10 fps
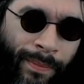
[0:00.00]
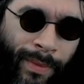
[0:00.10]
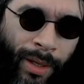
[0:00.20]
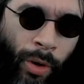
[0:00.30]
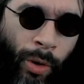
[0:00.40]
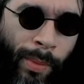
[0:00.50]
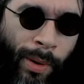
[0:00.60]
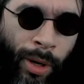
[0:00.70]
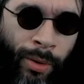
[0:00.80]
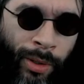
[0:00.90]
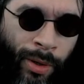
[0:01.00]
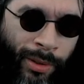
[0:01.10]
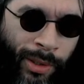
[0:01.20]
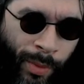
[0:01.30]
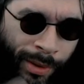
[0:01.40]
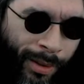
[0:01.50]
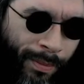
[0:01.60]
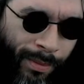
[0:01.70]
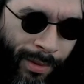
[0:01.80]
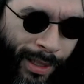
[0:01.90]
Hong Kong's the one that
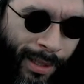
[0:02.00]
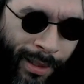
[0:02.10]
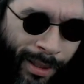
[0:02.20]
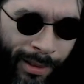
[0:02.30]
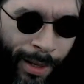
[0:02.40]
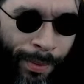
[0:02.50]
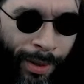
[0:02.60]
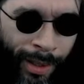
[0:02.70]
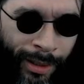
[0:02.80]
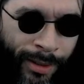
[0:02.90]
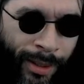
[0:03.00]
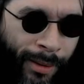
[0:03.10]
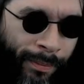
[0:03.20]
stands out separate, I think.